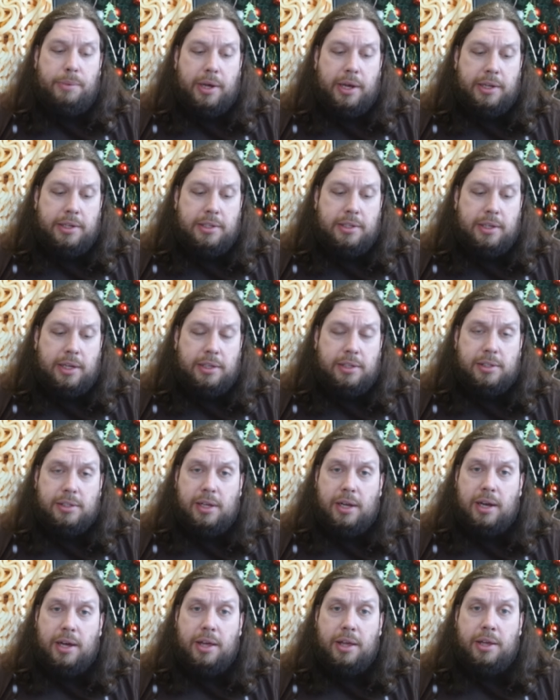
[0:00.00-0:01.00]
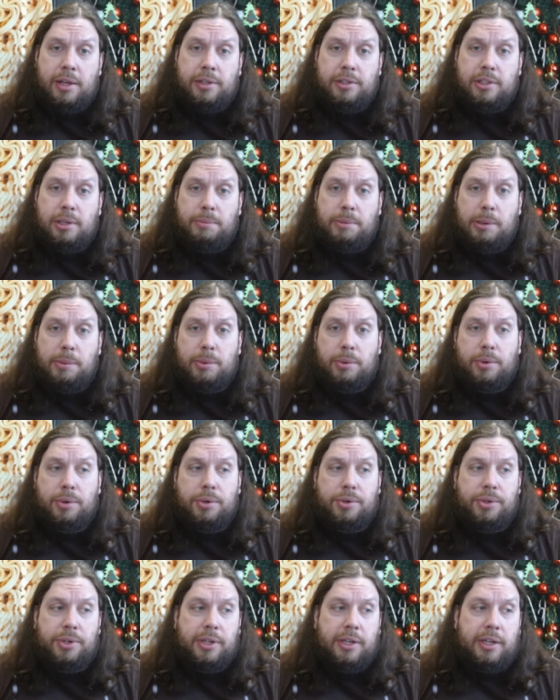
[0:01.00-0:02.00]
but I saw some people
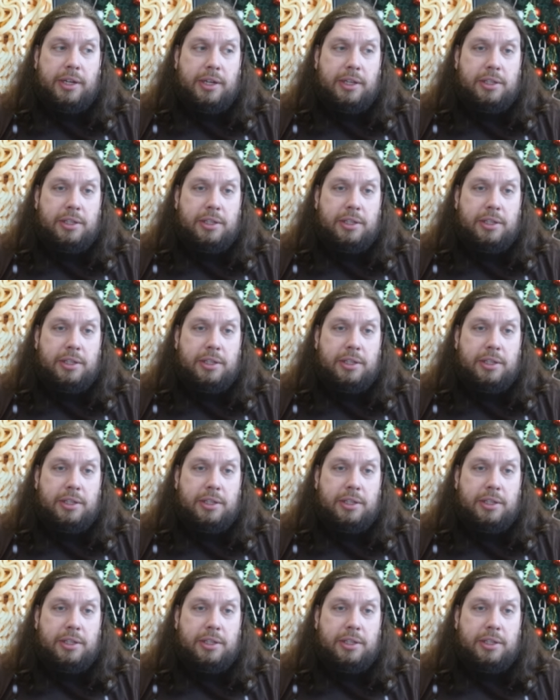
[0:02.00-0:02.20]
ordering it.